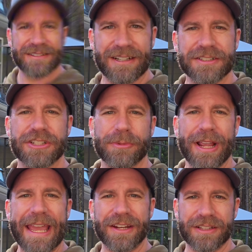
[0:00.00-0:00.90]
All right, so
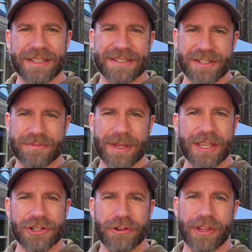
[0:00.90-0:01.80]
number 8 on the list is
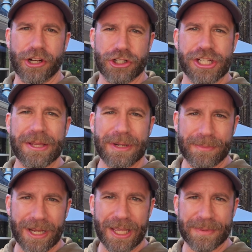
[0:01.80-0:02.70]
making sure that your chimney
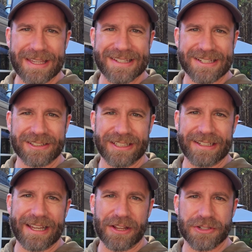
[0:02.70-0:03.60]
pipe is
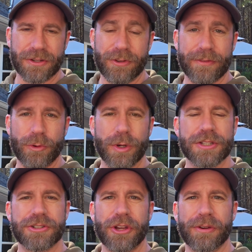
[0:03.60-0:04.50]
cleaned out. So if you have a
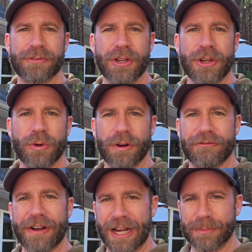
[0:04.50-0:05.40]
wood stove or a
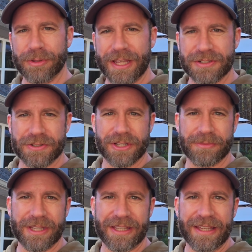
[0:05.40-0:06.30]
fireplace or
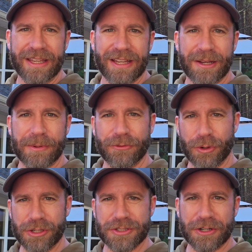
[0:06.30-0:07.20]
something,
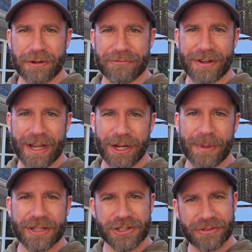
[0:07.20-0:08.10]
before you start a fire,
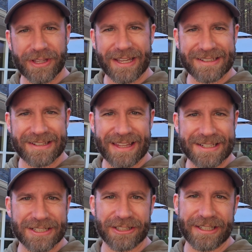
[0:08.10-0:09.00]
make sure that
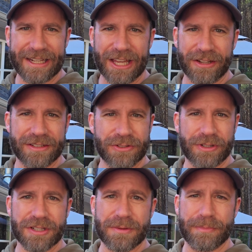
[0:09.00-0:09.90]
that's cleaned out so
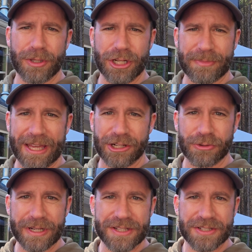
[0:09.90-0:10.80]
it doesn't build up that
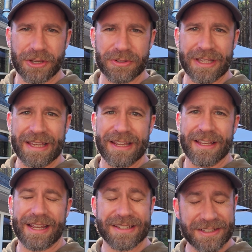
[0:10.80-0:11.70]
creosote.
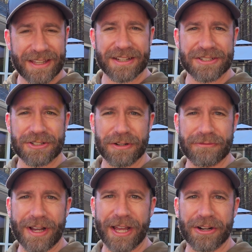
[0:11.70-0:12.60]
That could start a
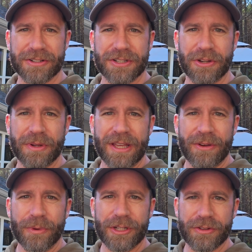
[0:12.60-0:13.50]
fire. So
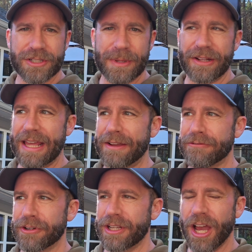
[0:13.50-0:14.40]
we do this about
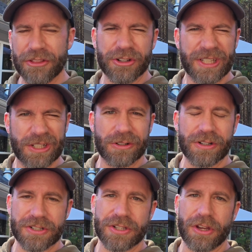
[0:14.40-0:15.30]
every other year
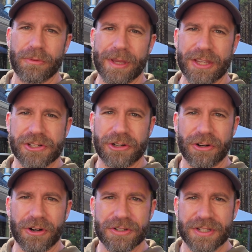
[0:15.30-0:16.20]
or so, making
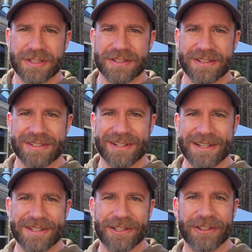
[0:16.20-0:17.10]
sure ours is
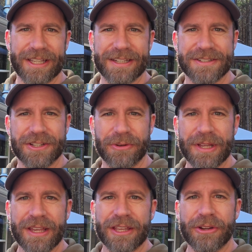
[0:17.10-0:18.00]
nice and clean. So
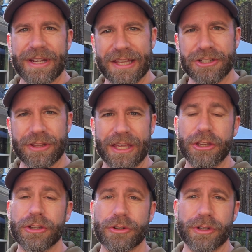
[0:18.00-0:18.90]
go ahead and do that.
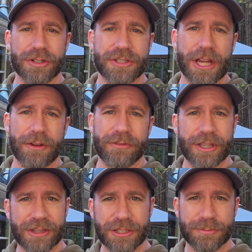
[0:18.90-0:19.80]
You can do it yourself. You
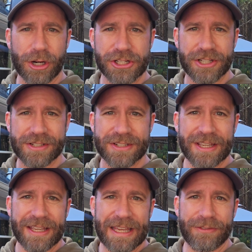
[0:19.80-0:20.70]
get those brushes.
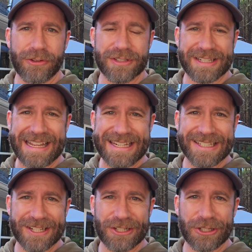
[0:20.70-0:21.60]
If it's
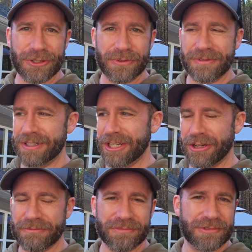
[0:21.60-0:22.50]
easy to do, you
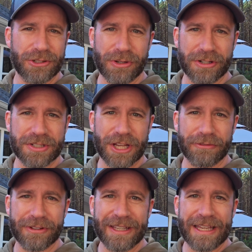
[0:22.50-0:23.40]
know, do it
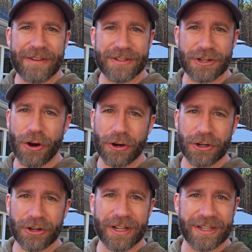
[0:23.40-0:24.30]
yourself. If it's
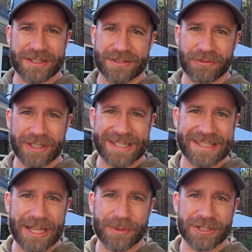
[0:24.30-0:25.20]
harder and it's really
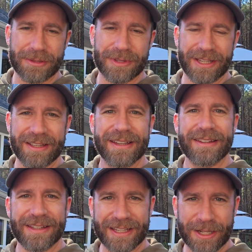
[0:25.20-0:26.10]
steep or something,
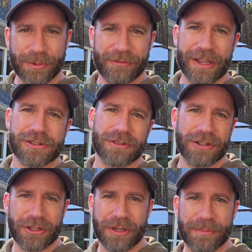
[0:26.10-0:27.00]
then get a professional
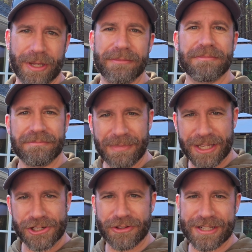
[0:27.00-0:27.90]
to do it. But
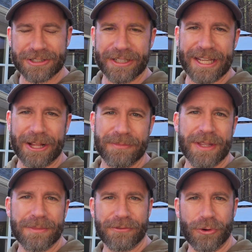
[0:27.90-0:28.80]
making sure that's cleaned out
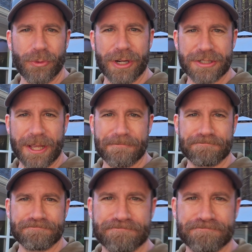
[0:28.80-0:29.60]
before the winter time.